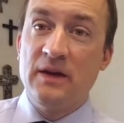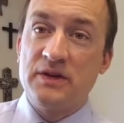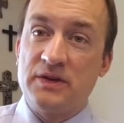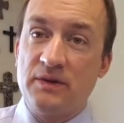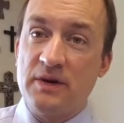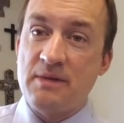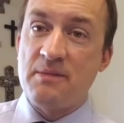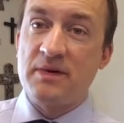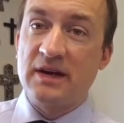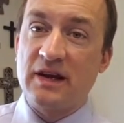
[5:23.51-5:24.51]
to
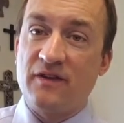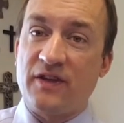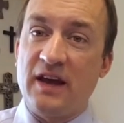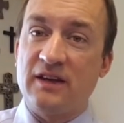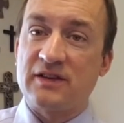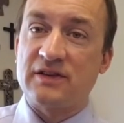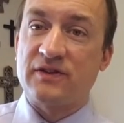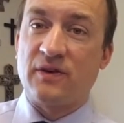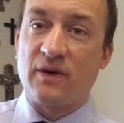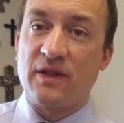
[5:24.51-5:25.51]
remember and give thanks
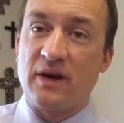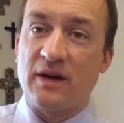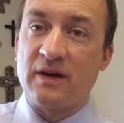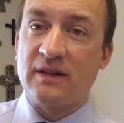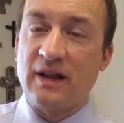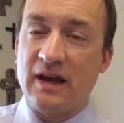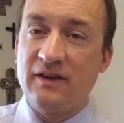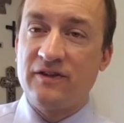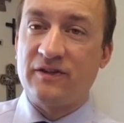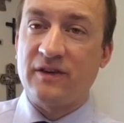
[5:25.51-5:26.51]
for the
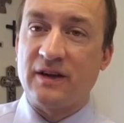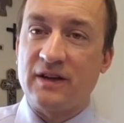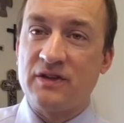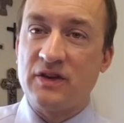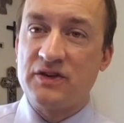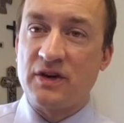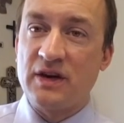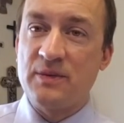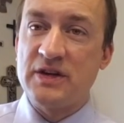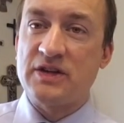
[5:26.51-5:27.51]
life and the
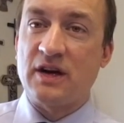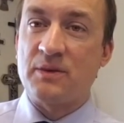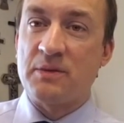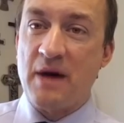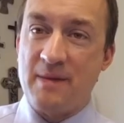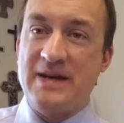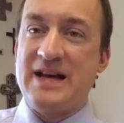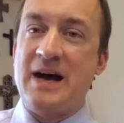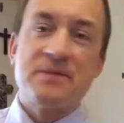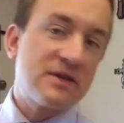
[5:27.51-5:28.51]
journey we shared with Bobby
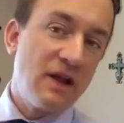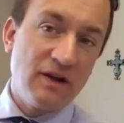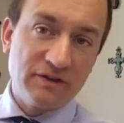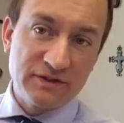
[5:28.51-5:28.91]
Dobslov.